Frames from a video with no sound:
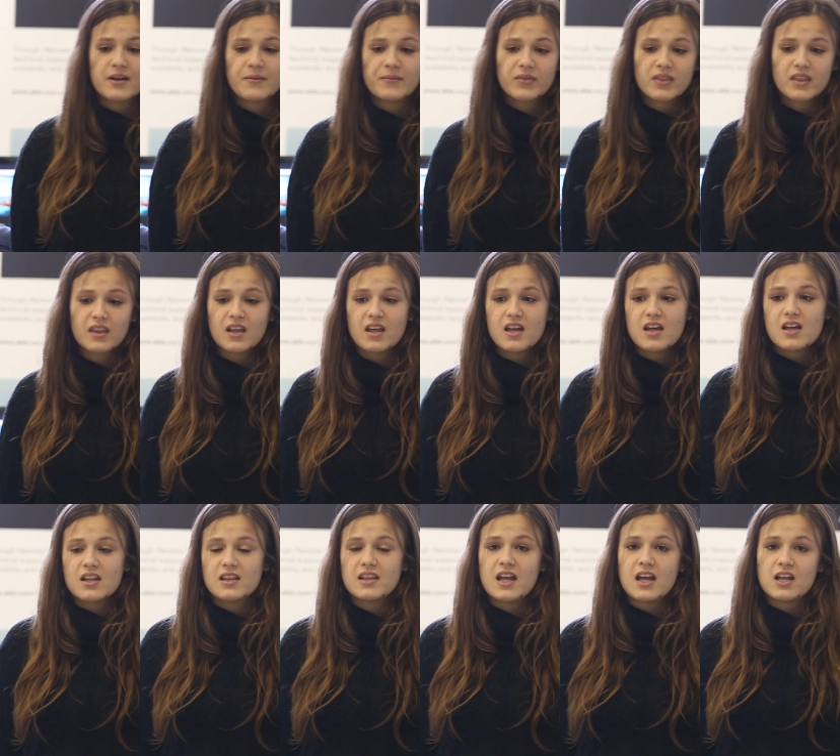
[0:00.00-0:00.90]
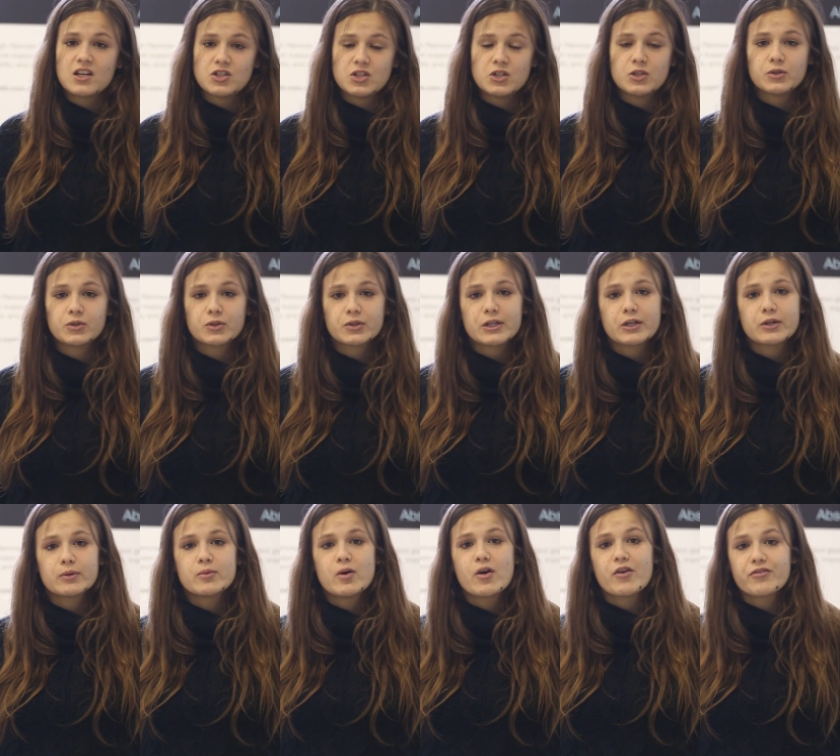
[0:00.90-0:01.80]
uh, the engine
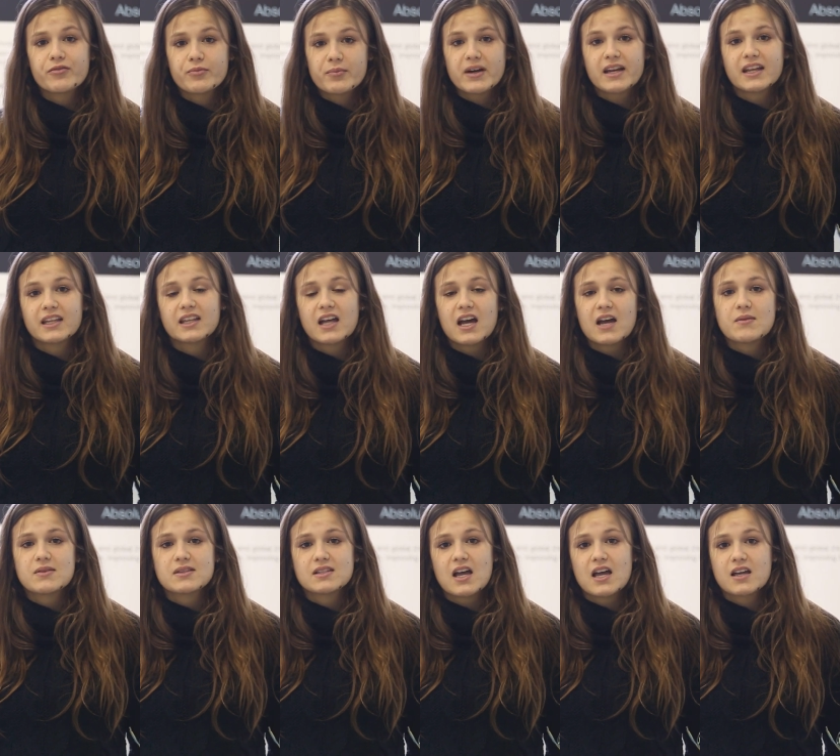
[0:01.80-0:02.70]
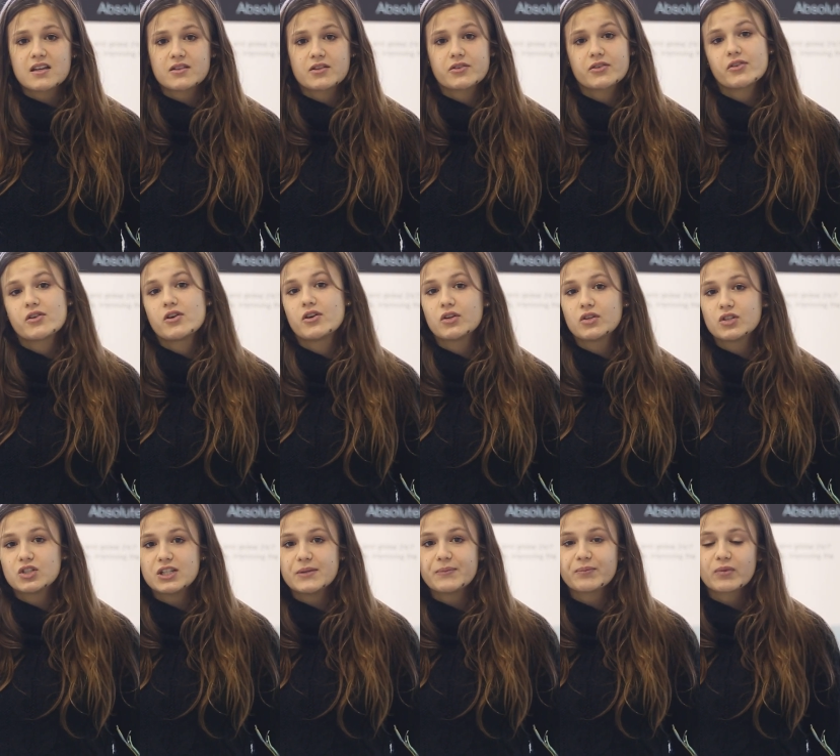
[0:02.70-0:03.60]
curriculum of Maritime Science
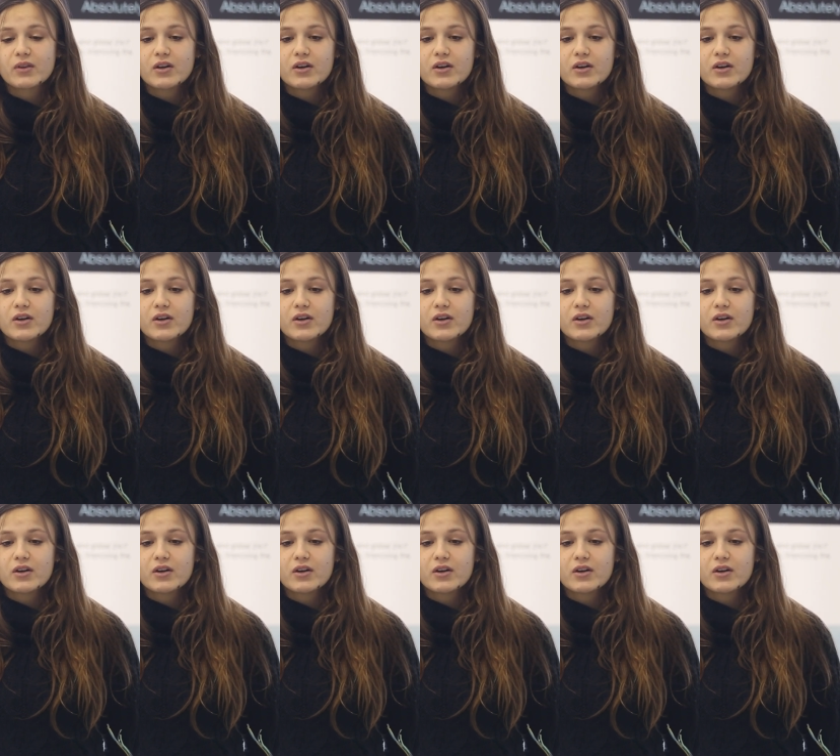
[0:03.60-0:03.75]
Technology.